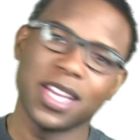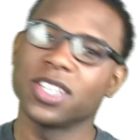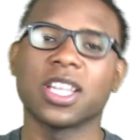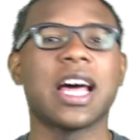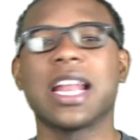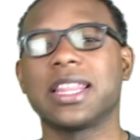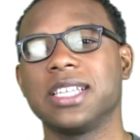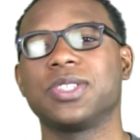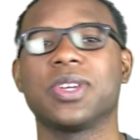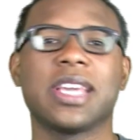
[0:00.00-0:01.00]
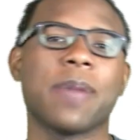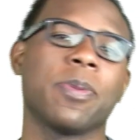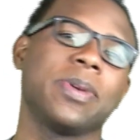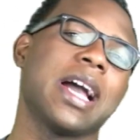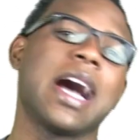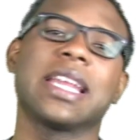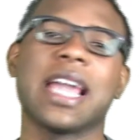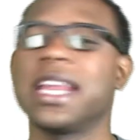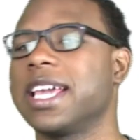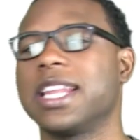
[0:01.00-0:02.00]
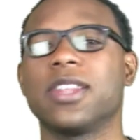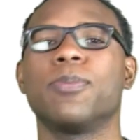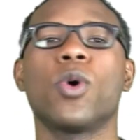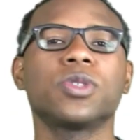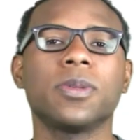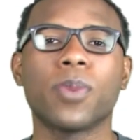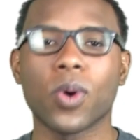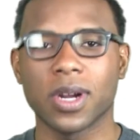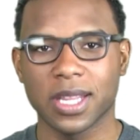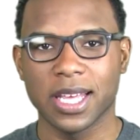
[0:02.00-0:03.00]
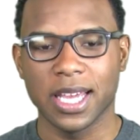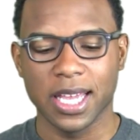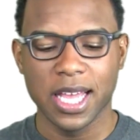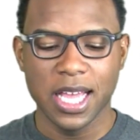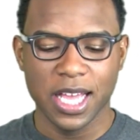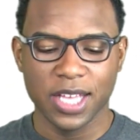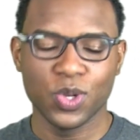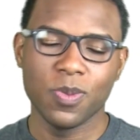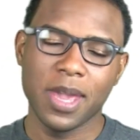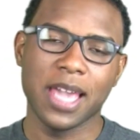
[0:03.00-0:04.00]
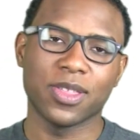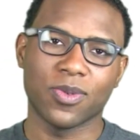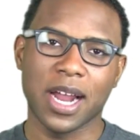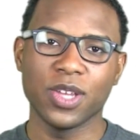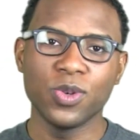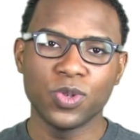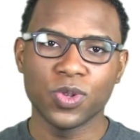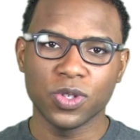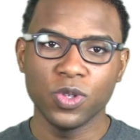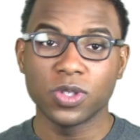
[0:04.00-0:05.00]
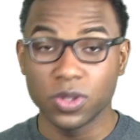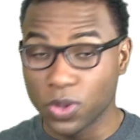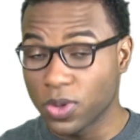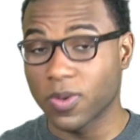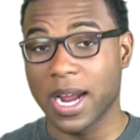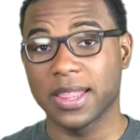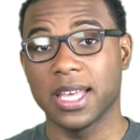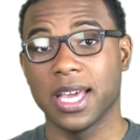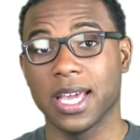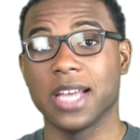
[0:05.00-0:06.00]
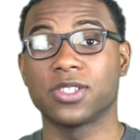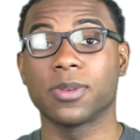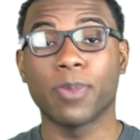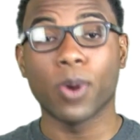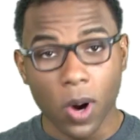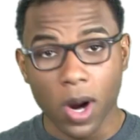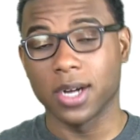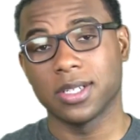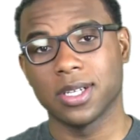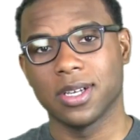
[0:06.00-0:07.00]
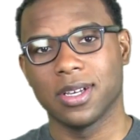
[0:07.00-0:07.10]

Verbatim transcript: There's a lot of things you can get, but beyond getting it, the most important thing is you make the right, you do the, you do the right thing and support